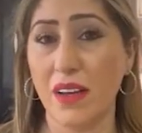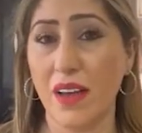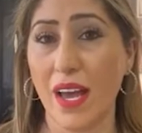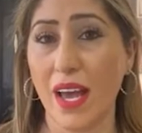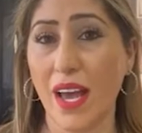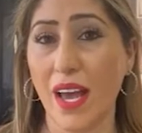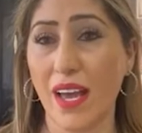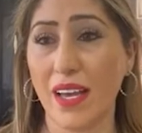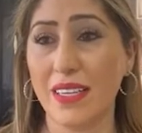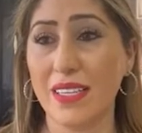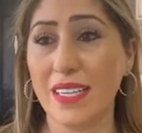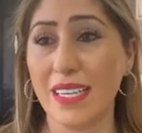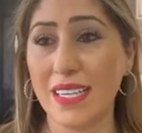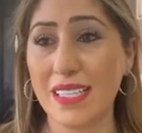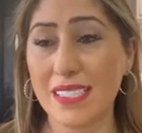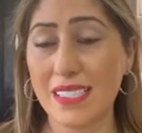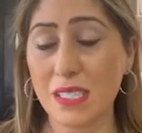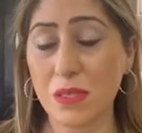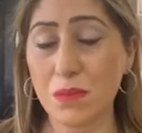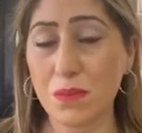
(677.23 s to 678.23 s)
And
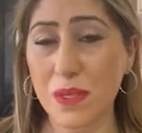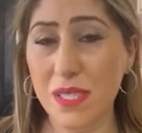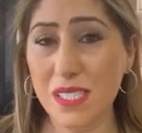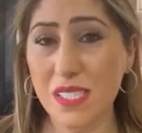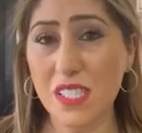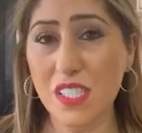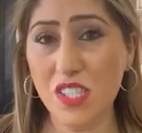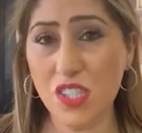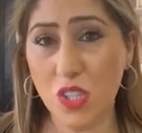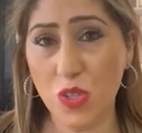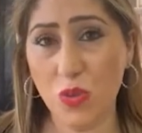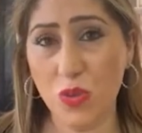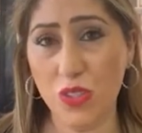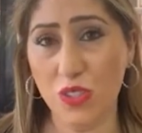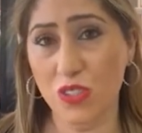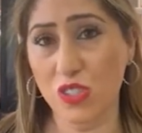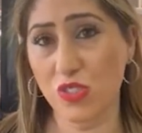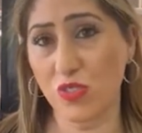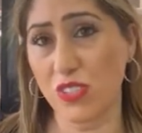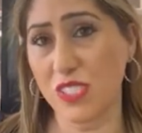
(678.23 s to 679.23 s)
it's the business
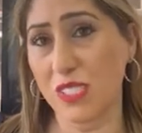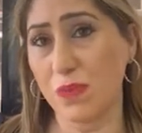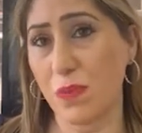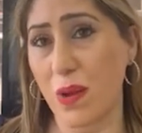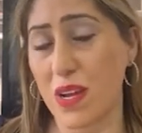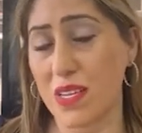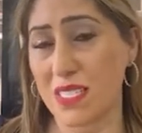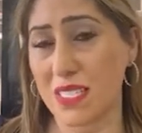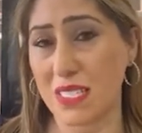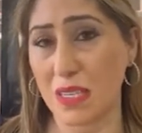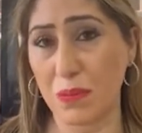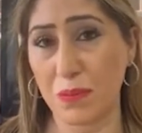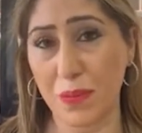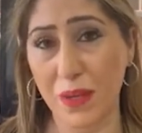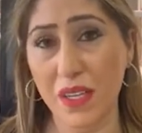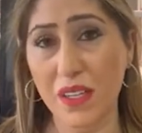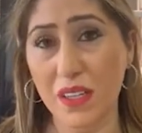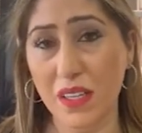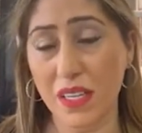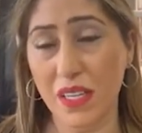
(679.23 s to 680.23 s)
owner's
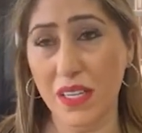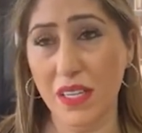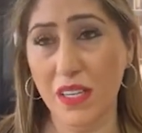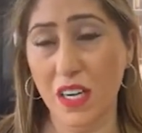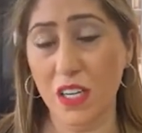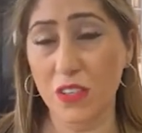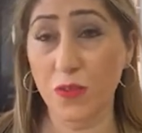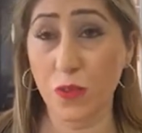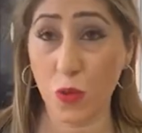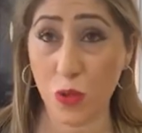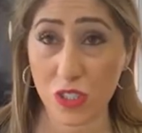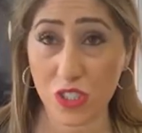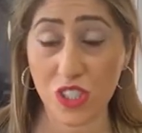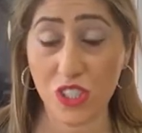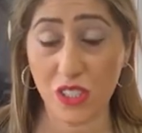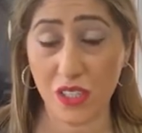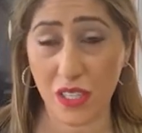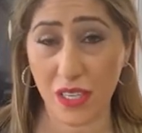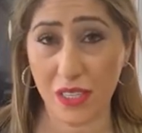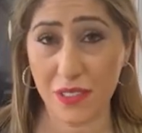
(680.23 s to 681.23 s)
responsibility,
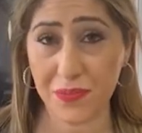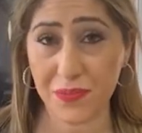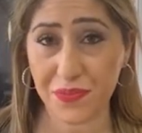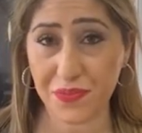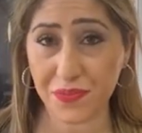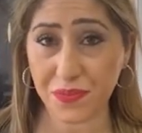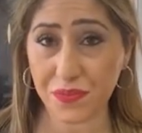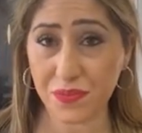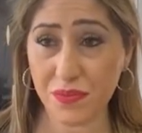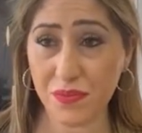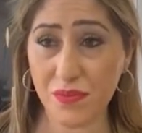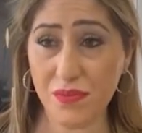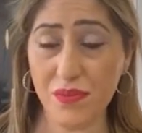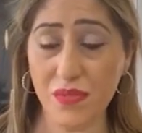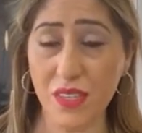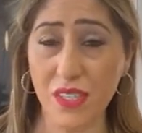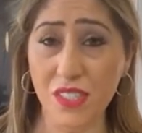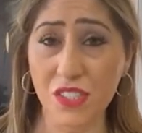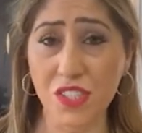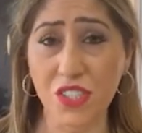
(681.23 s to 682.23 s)
unfortunately,
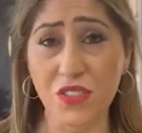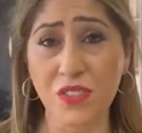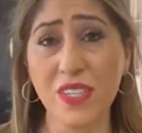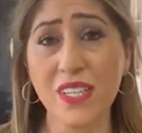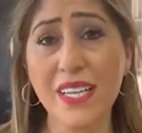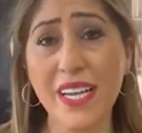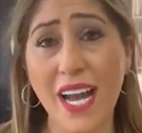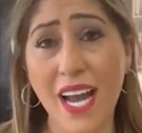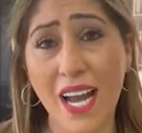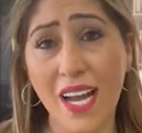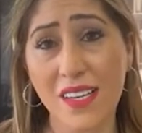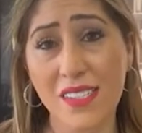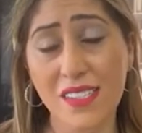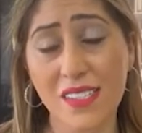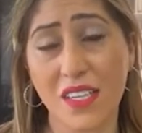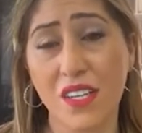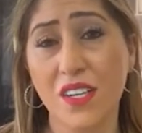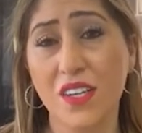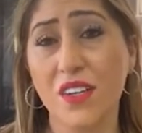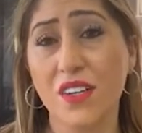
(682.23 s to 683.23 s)
to really ask
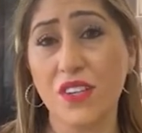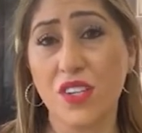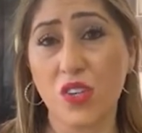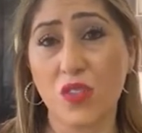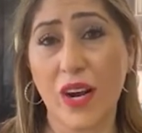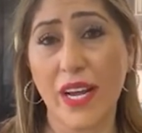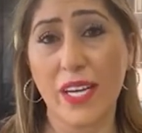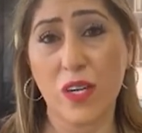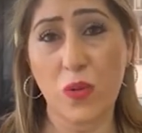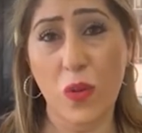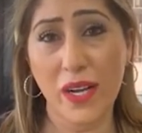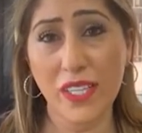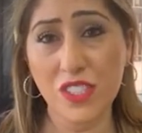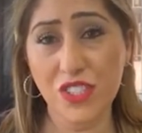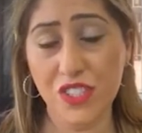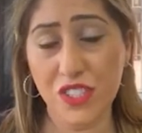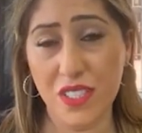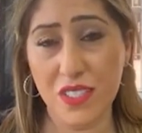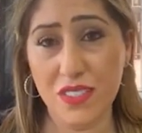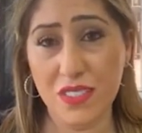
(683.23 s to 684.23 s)
the right
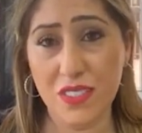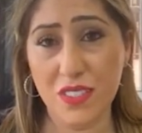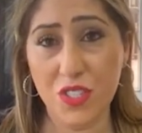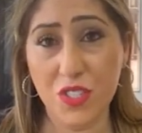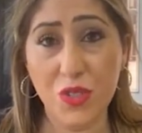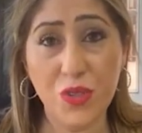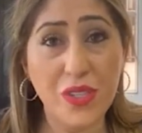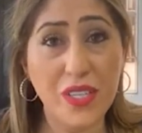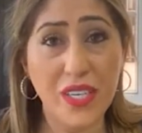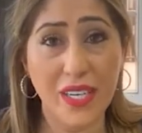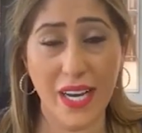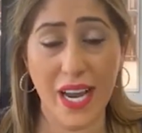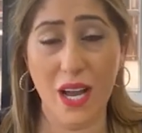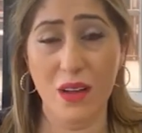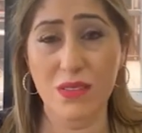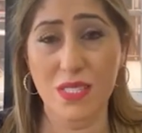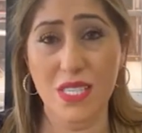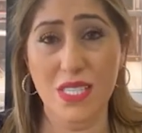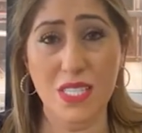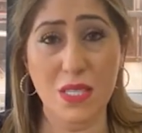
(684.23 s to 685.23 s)
questions to the
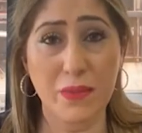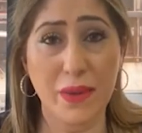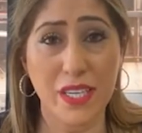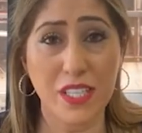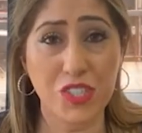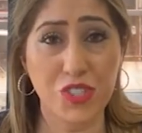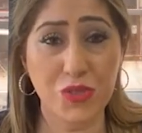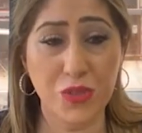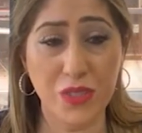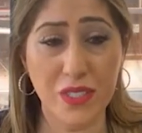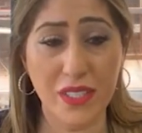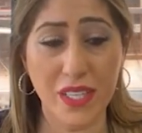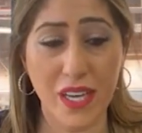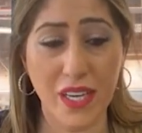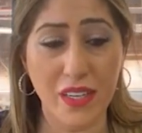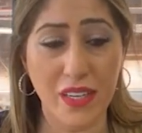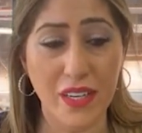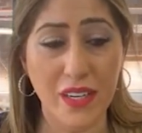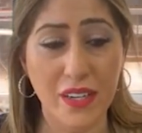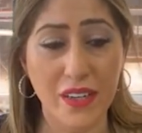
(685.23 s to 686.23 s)
accountant to make sure
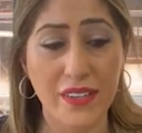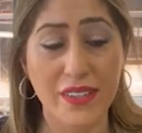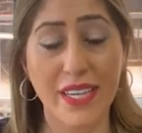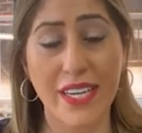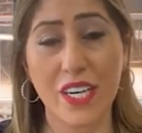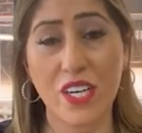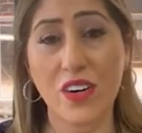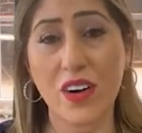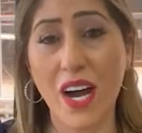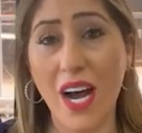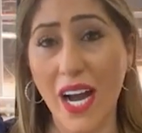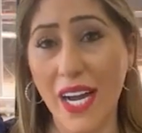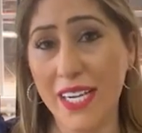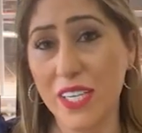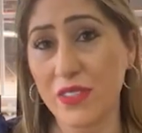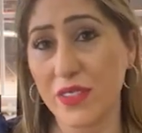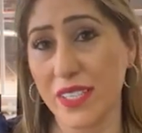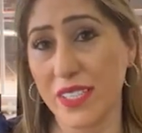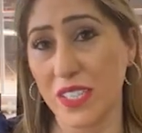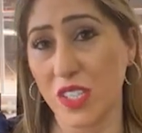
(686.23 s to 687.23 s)
that they are
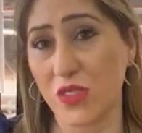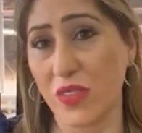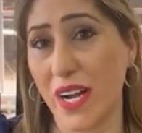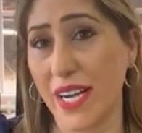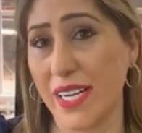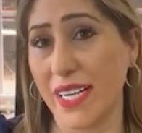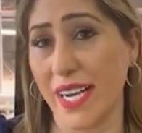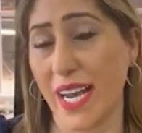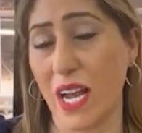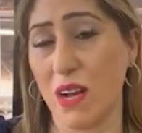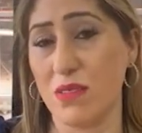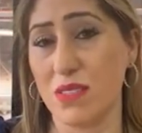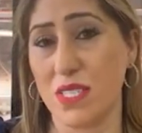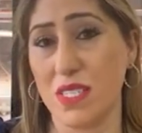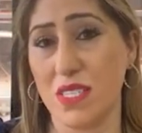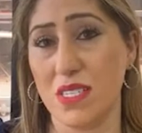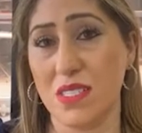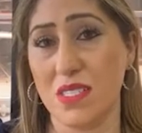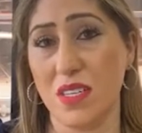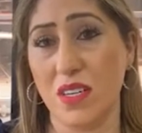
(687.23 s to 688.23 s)
hiring the right
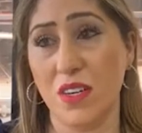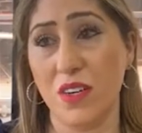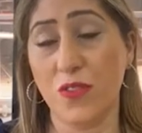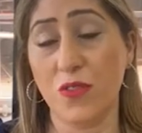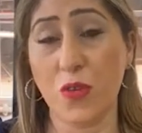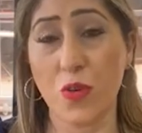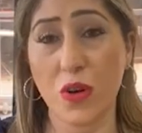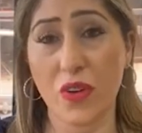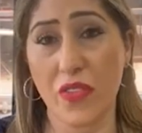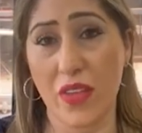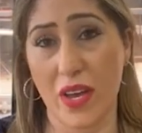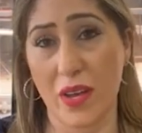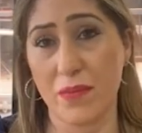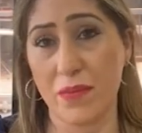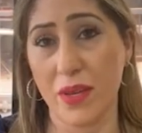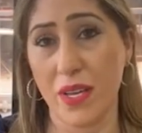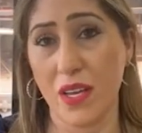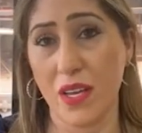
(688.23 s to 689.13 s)
accountant for them.